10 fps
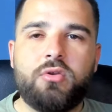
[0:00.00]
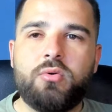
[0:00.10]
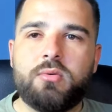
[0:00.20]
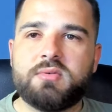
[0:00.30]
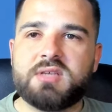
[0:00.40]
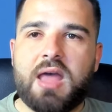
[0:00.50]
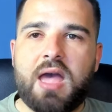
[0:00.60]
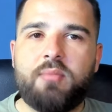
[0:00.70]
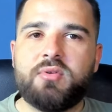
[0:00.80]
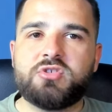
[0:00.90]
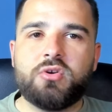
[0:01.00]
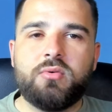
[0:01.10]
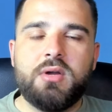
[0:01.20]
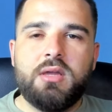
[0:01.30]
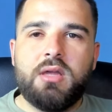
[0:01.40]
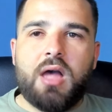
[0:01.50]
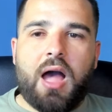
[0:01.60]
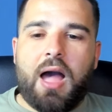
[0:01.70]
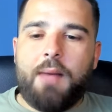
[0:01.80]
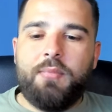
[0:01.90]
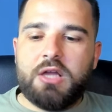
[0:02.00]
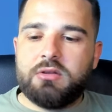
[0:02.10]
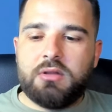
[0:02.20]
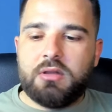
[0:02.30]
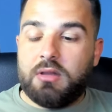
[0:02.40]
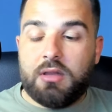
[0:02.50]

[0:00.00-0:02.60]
knew what was going to happen. So, I'm not,